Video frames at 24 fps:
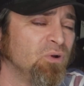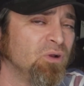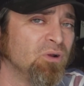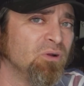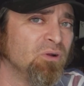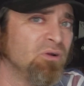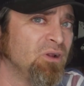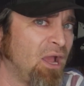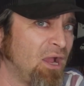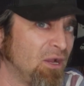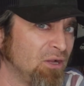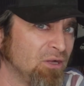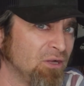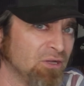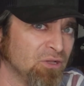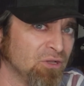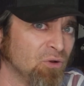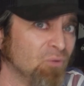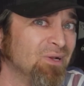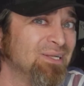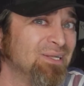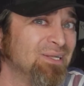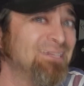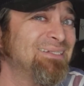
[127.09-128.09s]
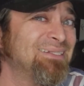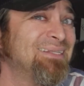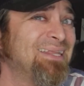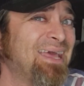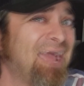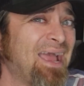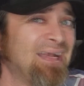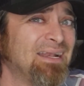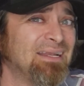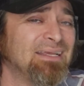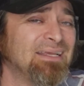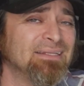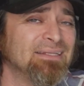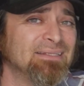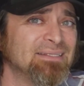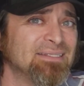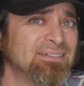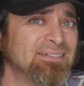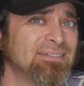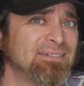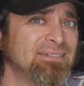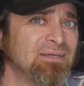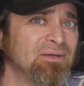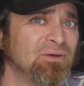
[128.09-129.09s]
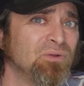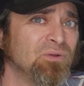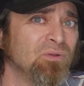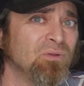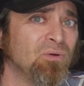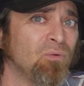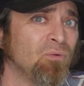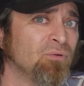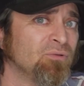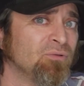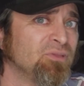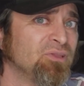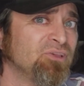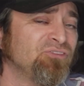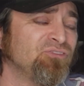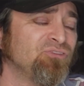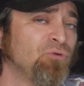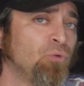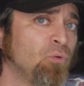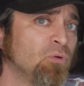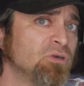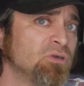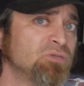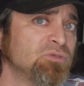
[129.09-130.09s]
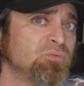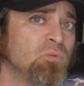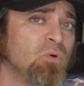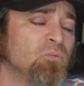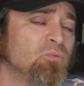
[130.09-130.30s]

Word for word: We're not going to go into that in this skill or this course.